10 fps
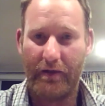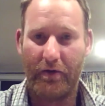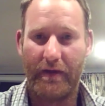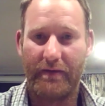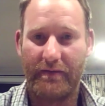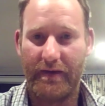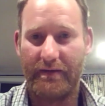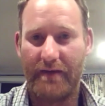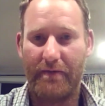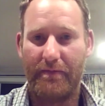A lot of that seed
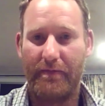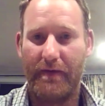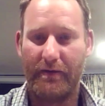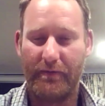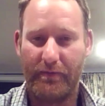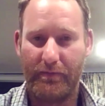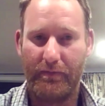stuff is,